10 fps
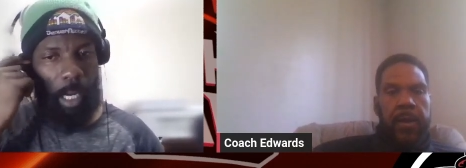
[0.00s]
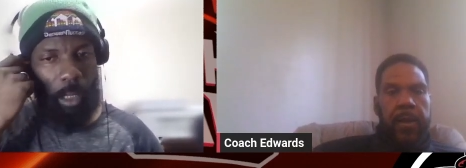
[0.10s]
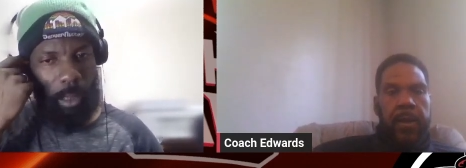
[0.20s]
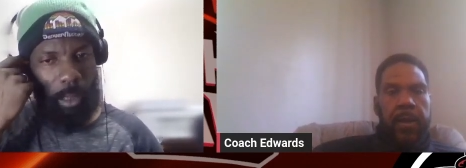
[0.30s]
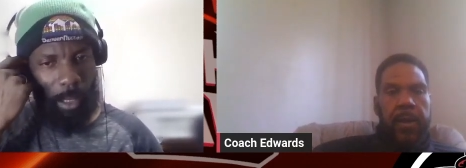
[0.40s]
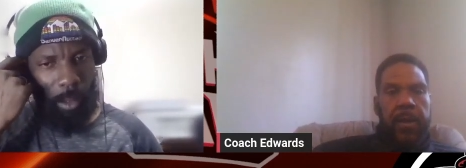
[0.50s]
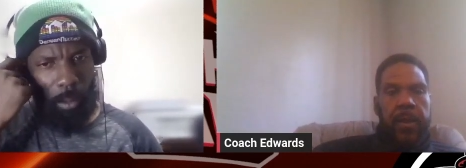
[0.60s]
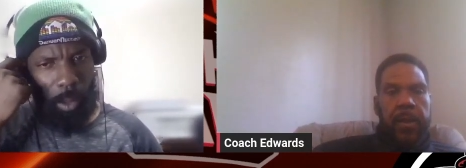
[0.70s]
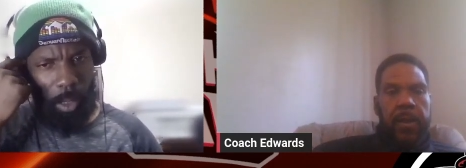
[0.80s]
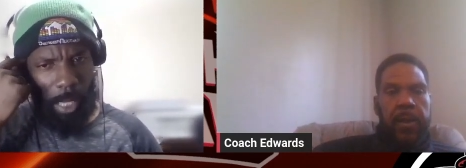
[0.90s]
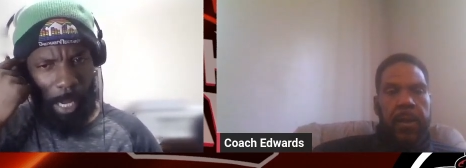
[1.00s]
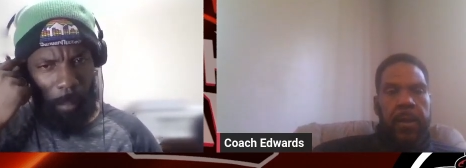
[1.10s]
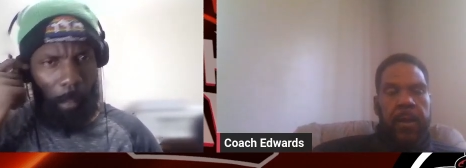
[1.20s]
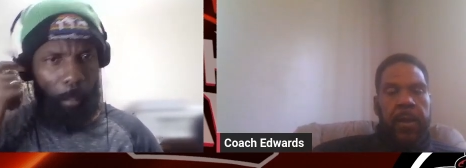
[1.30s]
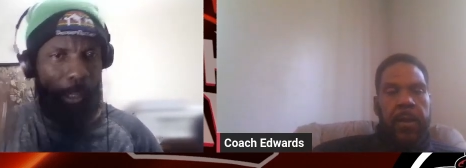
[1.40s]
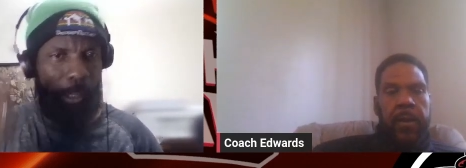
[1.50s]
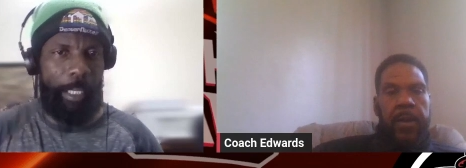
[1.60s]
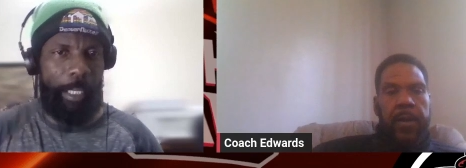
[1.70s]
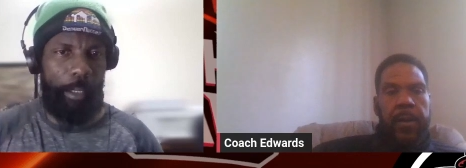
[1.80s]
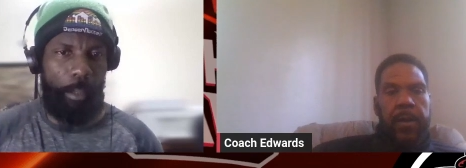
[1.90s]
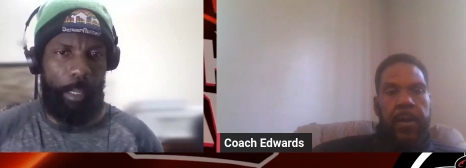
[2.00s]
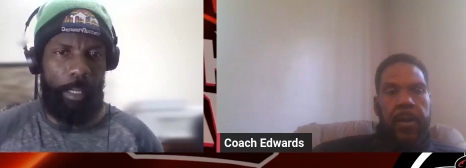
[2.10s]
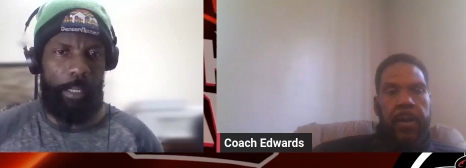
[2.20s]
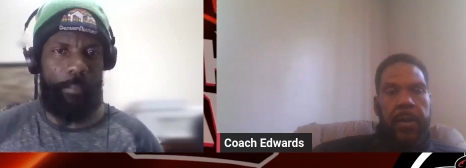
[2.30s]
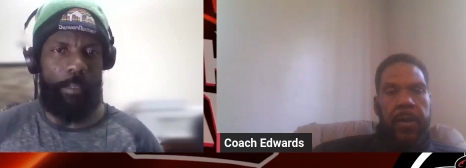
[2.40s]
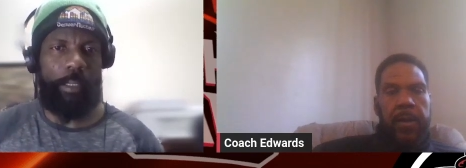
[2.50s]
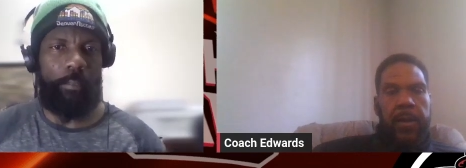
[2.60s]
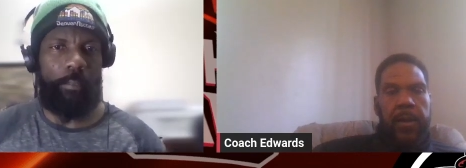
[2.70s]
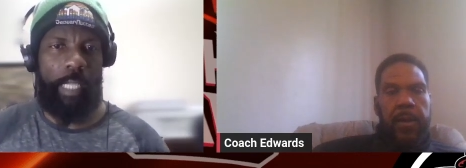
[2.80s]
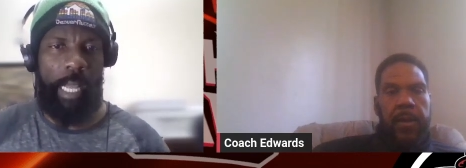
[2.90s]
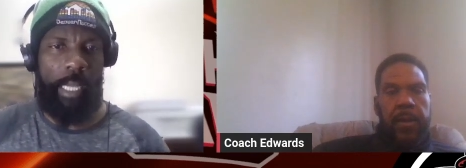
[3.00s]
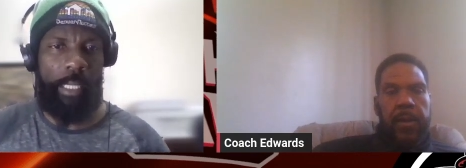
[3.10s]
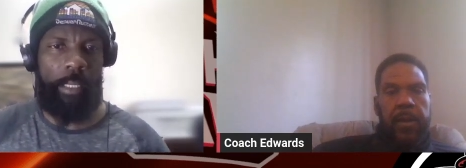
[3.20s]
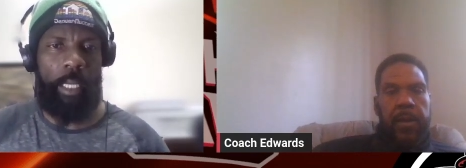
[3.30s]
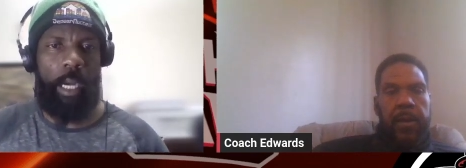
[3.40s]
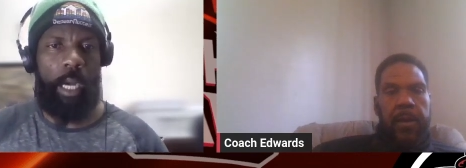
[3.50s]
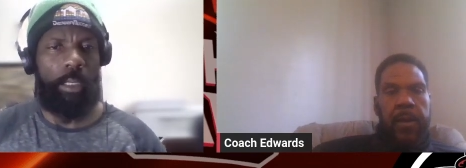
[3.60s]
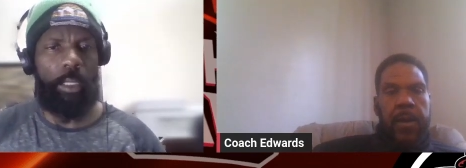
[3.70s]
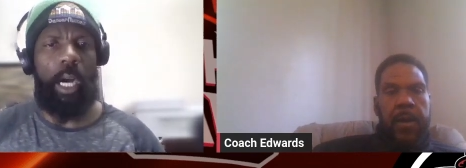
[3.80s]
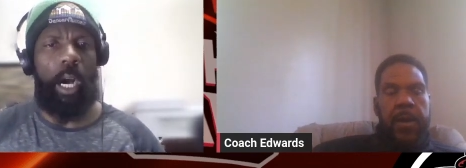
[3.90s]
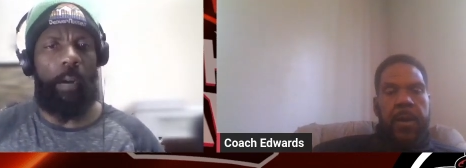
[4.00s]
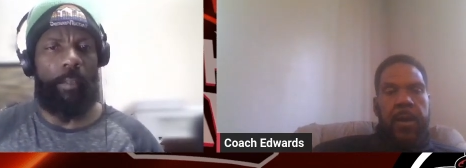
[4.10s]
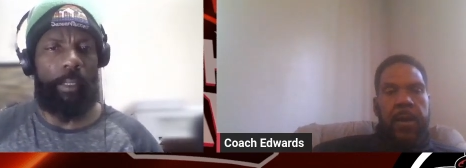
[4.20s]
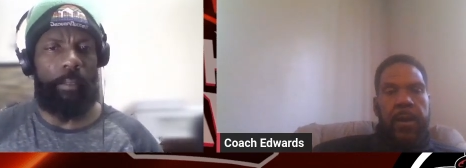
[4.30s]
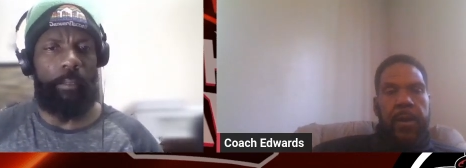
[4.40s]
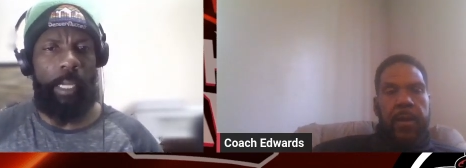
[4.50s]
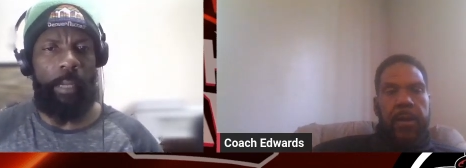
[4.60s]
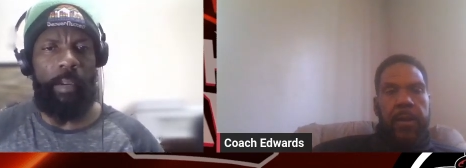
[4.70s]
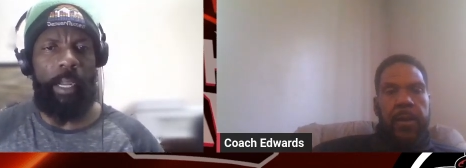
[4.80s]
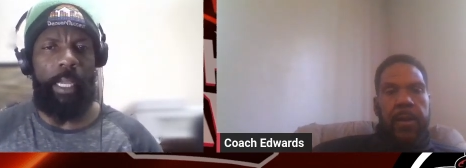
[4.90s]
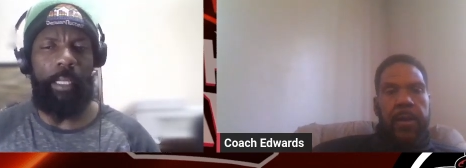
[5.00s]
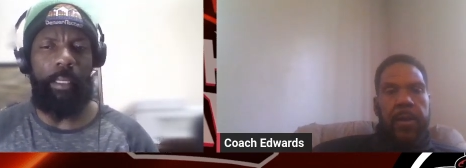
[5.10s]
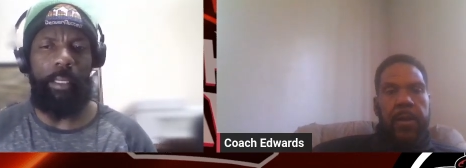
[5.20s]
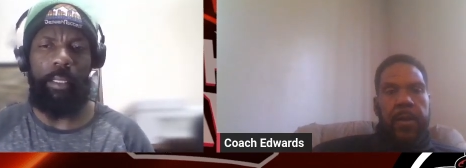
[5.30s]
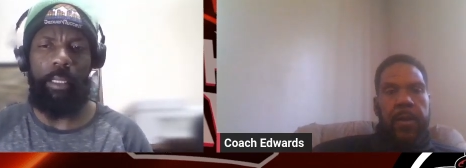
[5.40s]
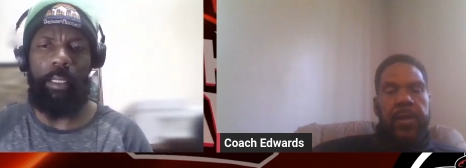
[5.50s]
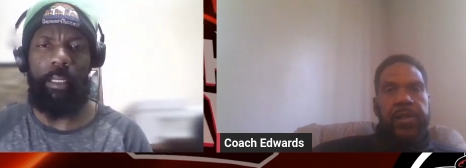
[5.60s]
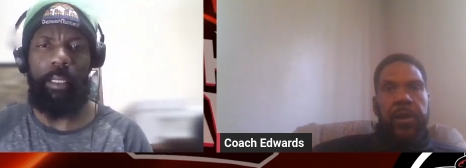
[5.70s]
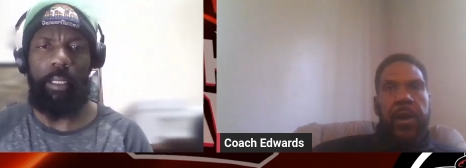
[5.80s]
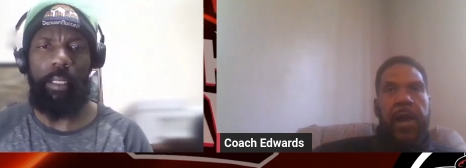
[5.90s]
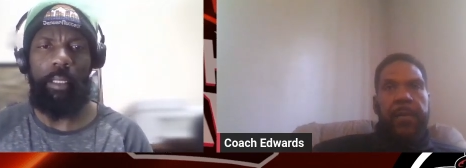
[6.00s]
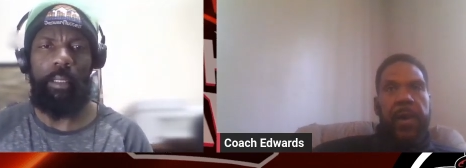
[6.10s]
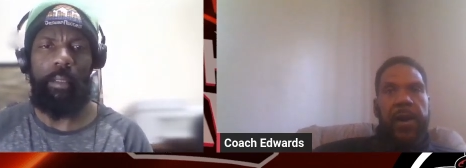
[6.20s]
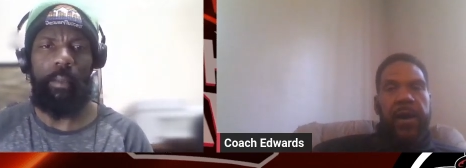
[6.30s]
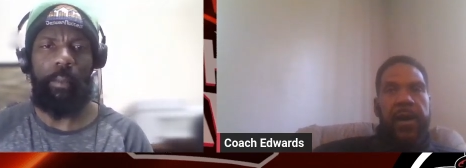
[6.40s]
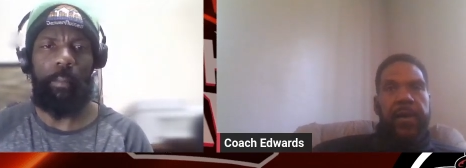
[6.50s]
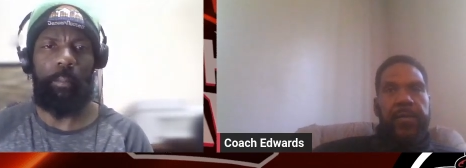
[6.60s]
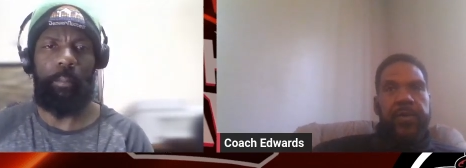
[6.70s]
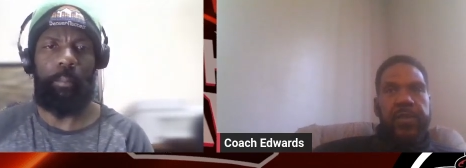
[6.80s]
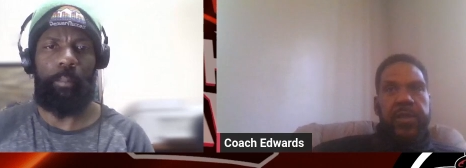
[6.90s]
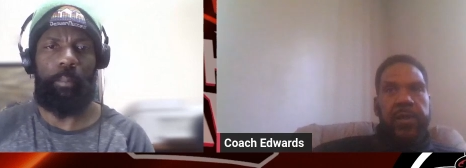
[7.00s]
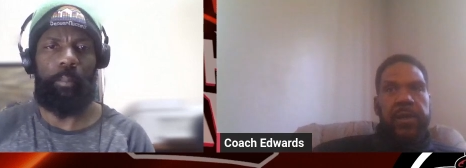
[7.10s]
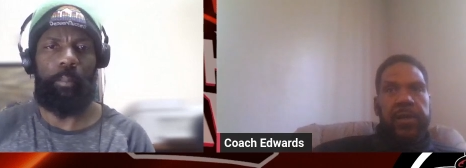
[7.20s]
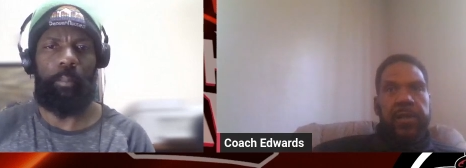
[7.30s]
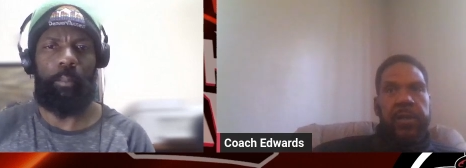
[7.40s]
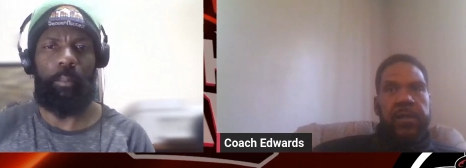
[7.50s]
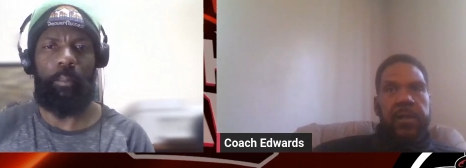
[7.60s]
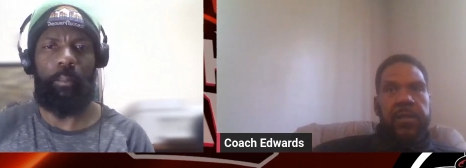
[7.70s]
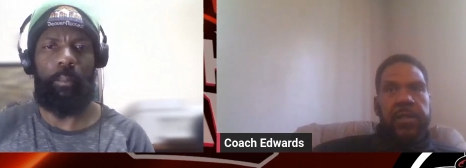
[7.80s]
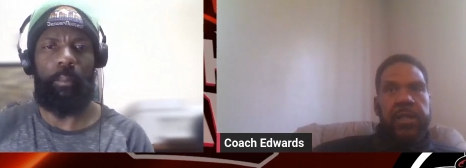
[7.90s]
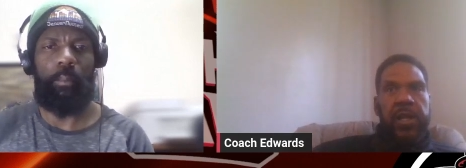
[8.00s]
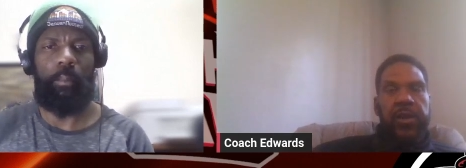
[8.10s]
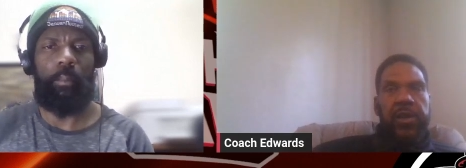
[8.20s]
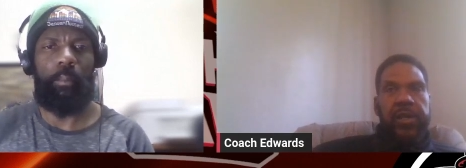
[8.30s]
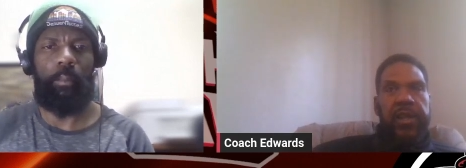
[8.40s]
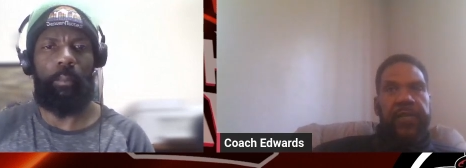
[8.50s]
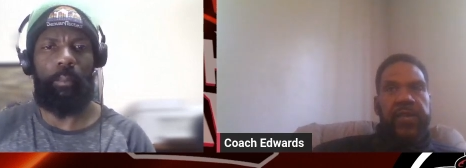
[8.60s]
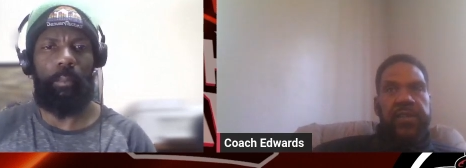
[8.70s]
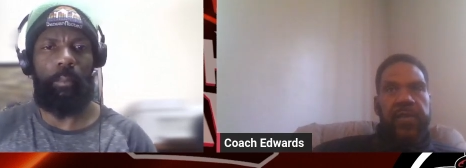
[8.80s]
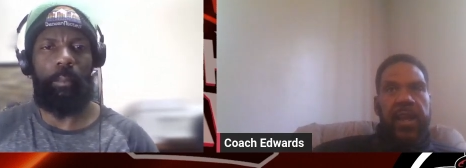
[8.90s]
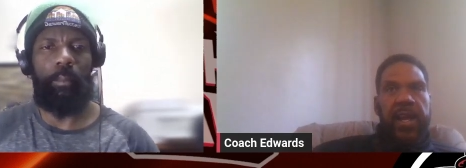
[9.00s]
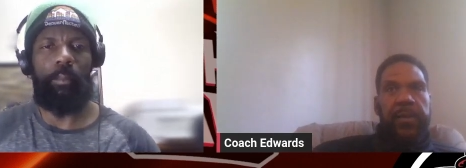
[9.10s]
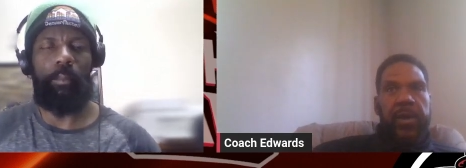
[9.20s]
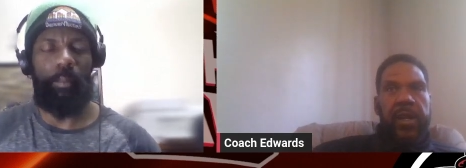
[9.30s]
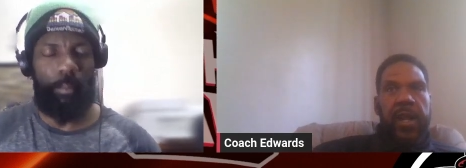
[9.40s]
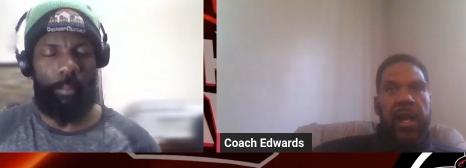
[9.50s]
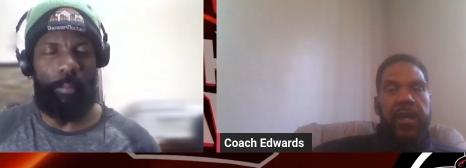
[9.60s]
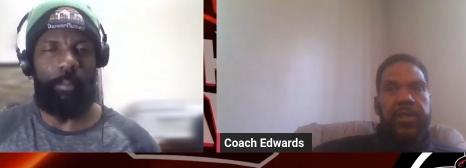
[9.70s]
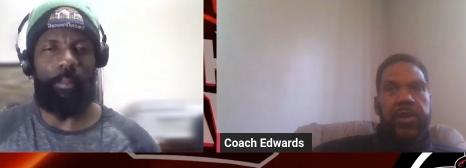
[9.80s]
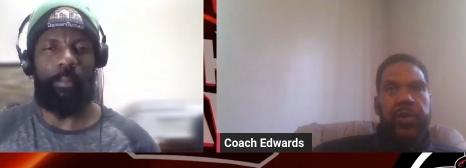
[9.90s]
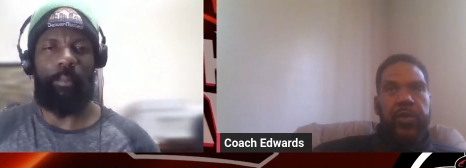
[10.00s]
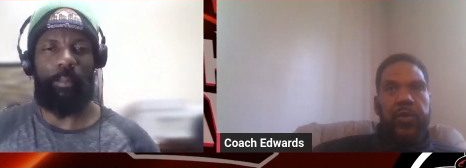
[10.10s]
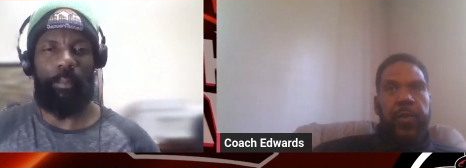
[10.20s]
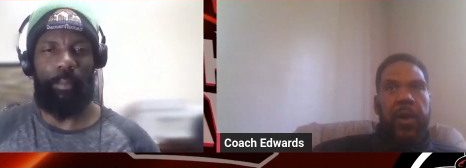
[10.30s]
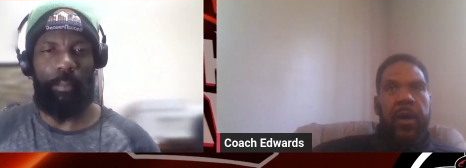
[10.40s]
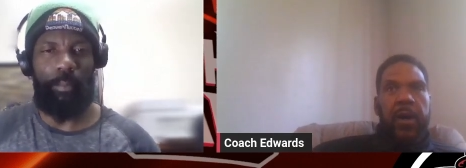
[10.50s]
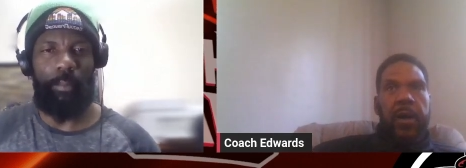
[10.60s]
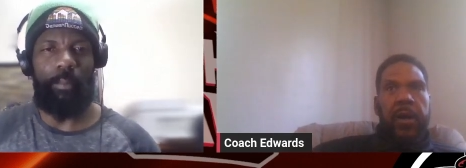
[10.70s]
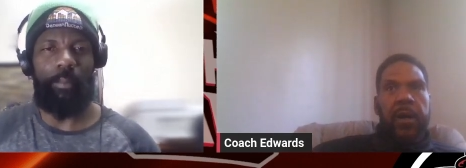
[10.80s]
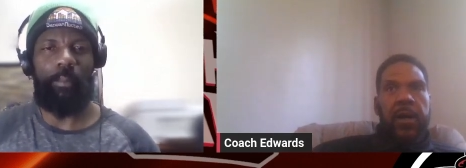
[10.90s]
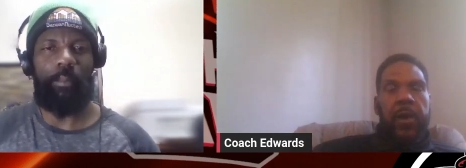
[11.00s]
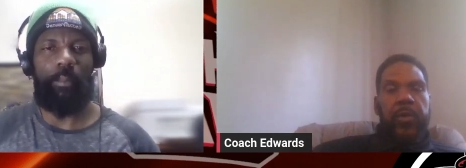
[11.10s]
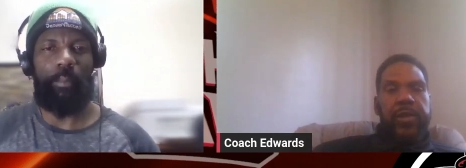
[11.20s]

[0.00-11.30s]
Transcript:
Speaker 1: It looks like you you came up playing a little bit of defensive line, also offensive line, right?
Speaker 2: Yes, sir. I I, I was a stellar defensive lineman in high school. Uh, I went